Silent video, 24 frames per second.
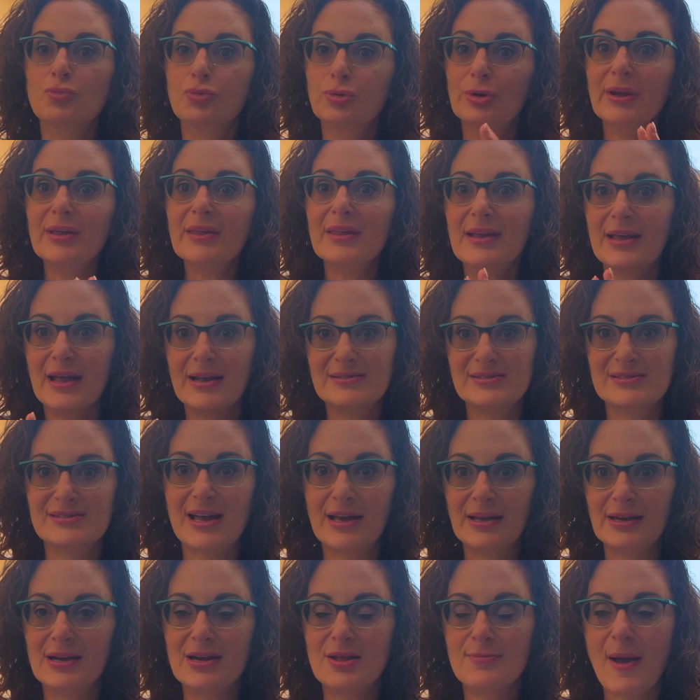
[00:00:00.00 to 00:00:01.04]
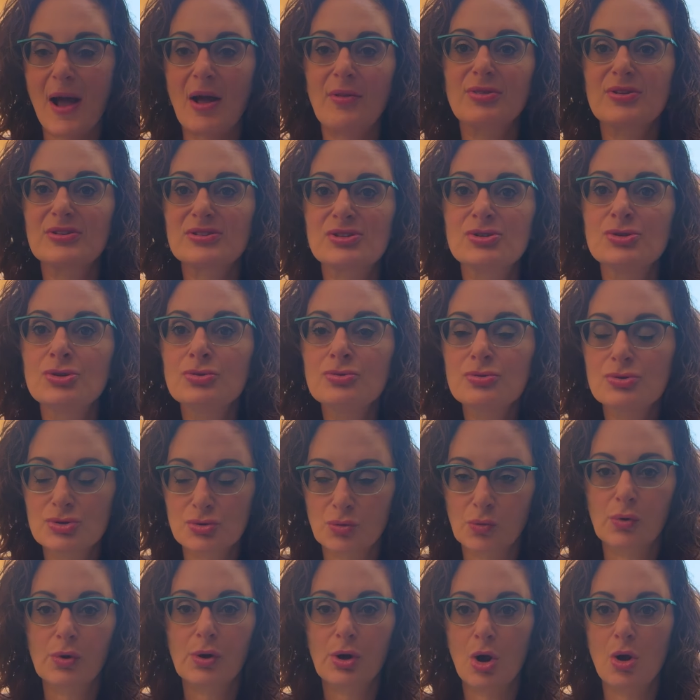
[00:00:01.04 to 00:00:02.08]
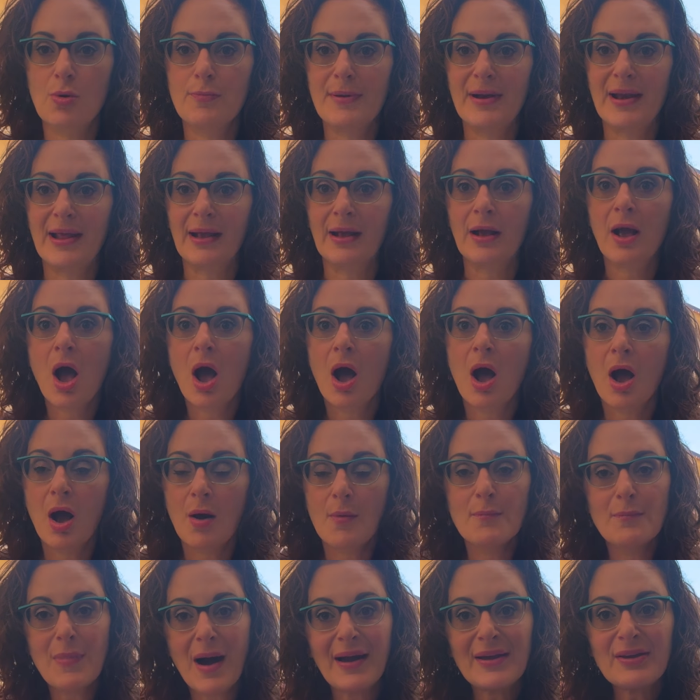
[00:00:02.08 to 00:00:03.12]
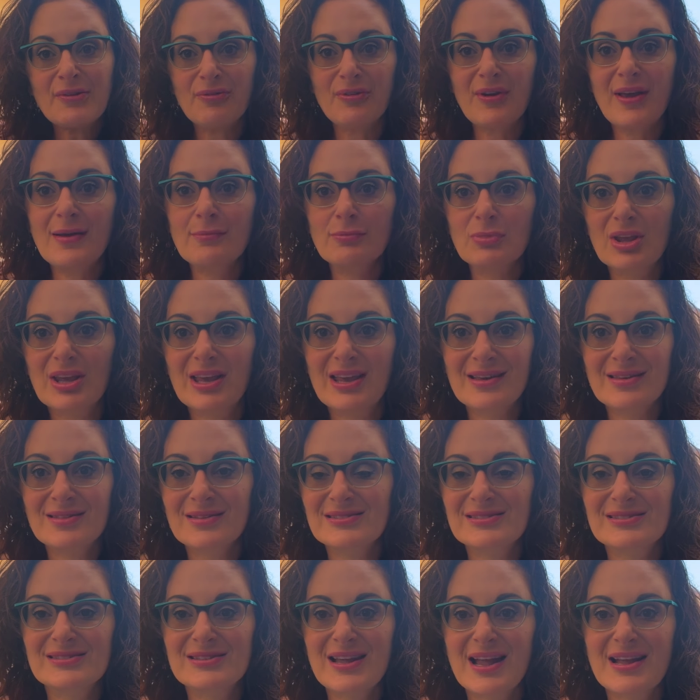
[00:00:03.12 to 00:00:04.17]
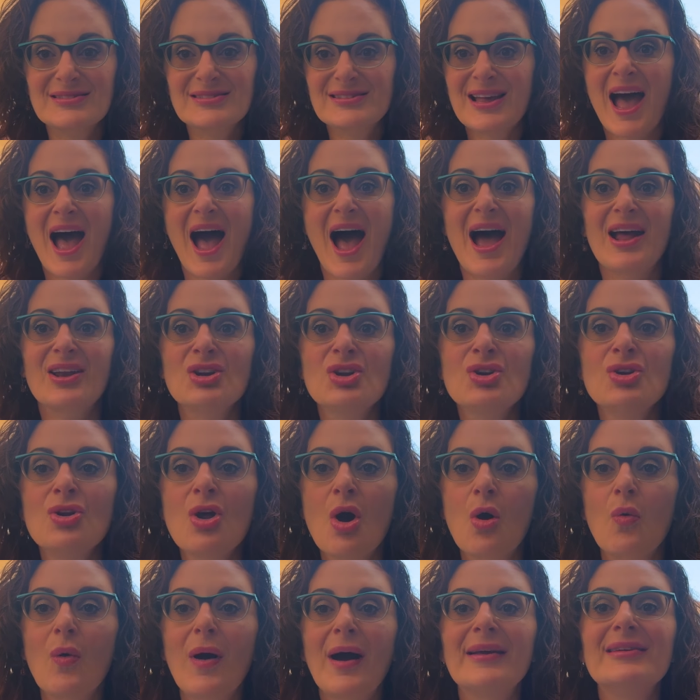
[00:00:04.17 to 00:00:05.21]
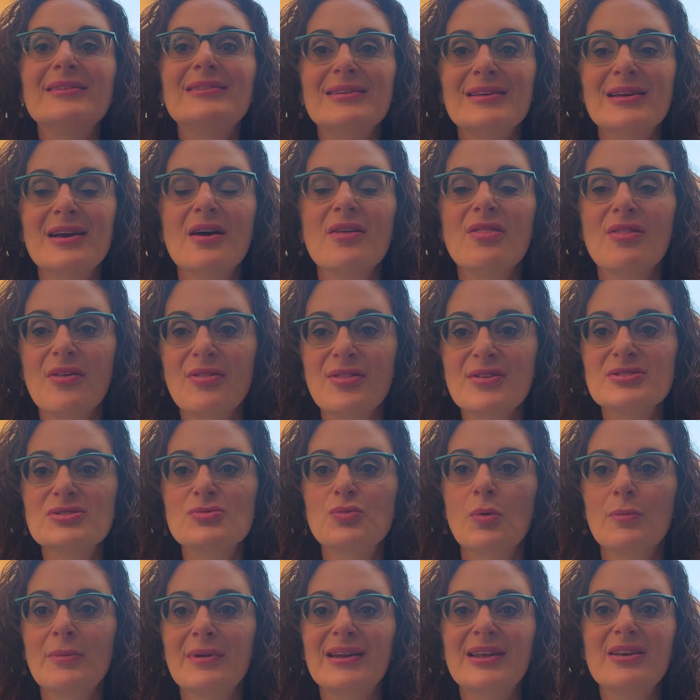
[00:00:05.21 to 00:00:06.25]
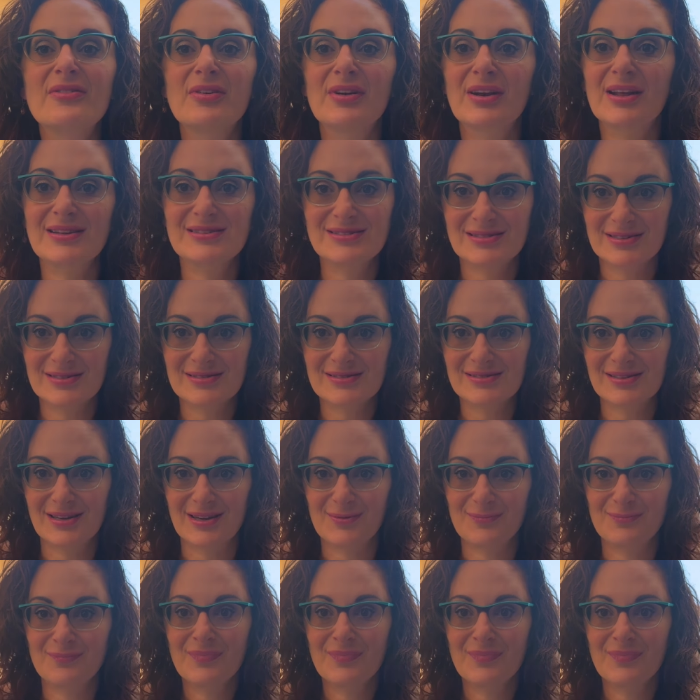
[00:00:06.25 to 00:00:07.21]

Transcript: really excited about this new door opening. My family in the States had no idea that this woman even existed.